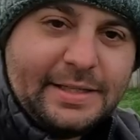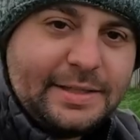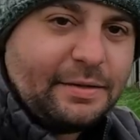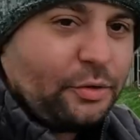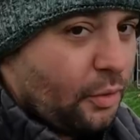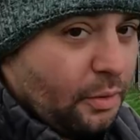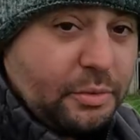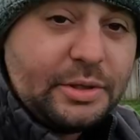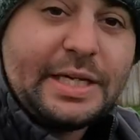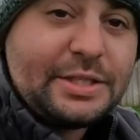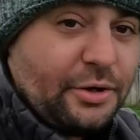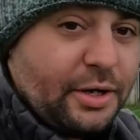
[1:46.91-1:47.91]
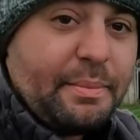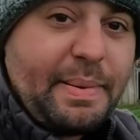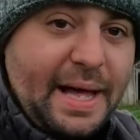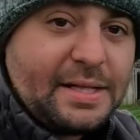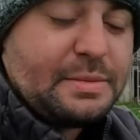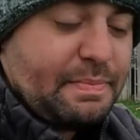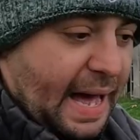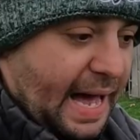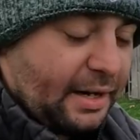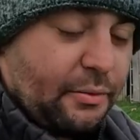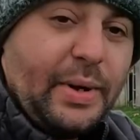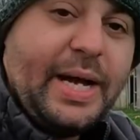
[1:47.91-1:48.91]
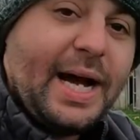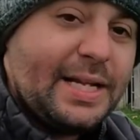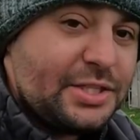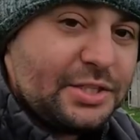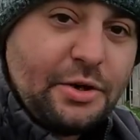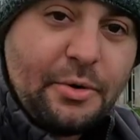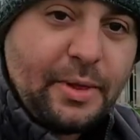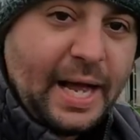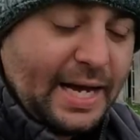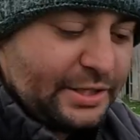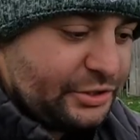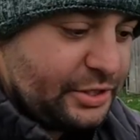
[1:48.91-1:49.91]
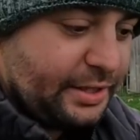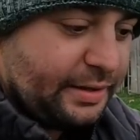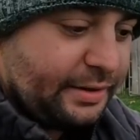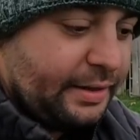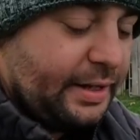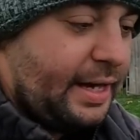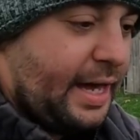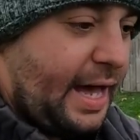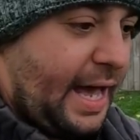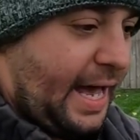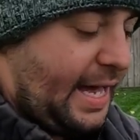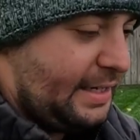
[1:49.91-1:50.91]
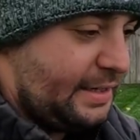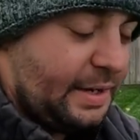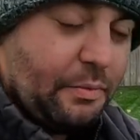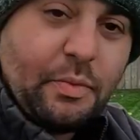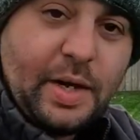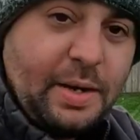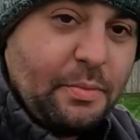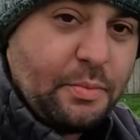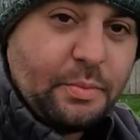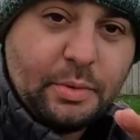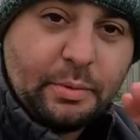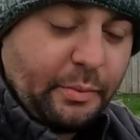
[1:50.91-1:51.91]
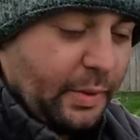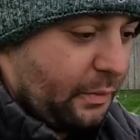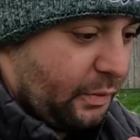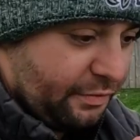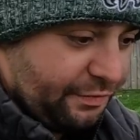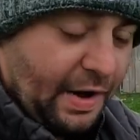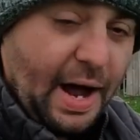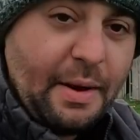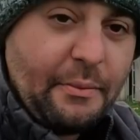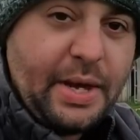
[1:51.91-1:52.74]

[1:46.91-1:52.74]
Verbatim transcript: the lawn will, it's going to bounce back. We got snow last year and we were we were fine.